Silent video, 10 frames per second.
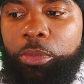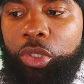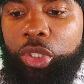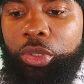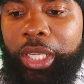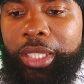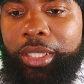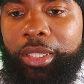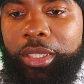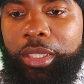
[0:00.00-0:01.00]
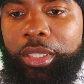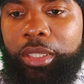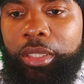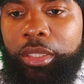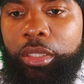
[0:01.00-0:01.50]
more so like
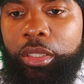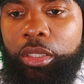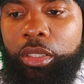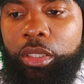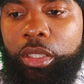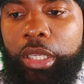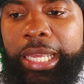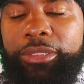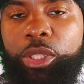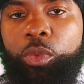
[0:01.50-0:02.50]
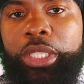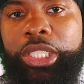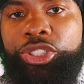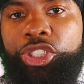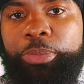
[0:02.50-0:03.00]
if someone
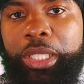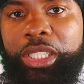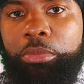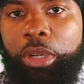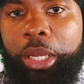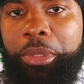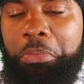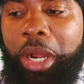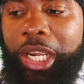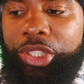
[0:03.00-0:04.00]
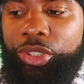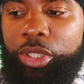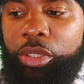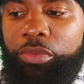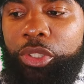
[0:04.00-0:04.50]
disrespects your mom and mocks her
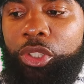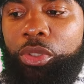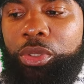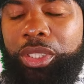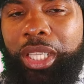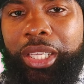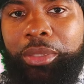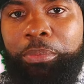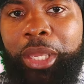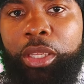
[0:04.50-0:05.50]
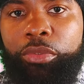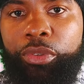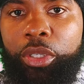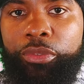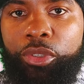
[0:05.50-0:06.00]
in a video, like making
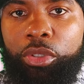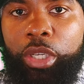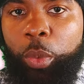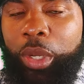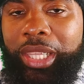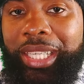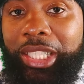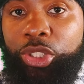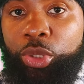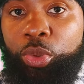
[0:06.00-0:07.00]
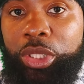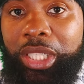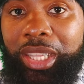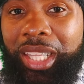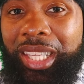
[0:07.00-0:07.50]
fun of her, whether they choose
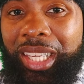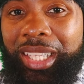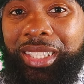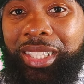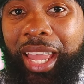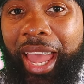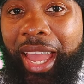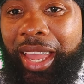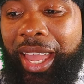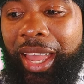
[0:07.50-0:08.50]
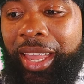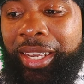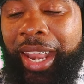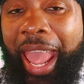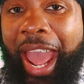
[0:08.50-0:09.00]
to think it's
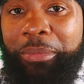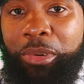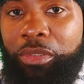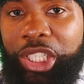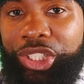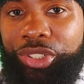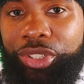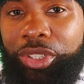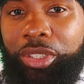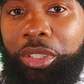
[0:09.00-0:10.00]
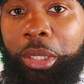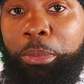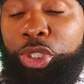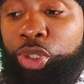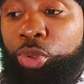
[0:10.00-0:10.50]
an admiration to her,
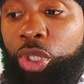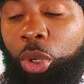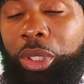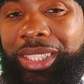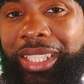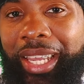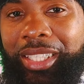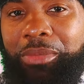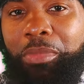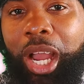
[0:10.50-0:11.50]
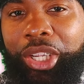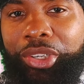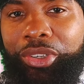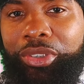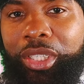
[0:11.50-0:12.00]
but you notice that it's
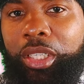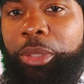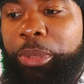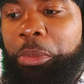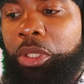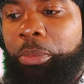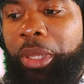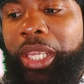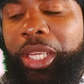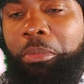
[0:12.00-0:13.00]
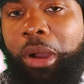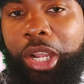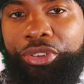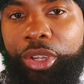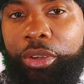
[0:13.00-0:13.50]
mocking her and other people are making a
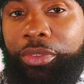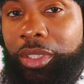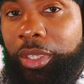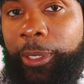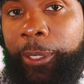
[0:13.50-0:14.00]
mockery of it,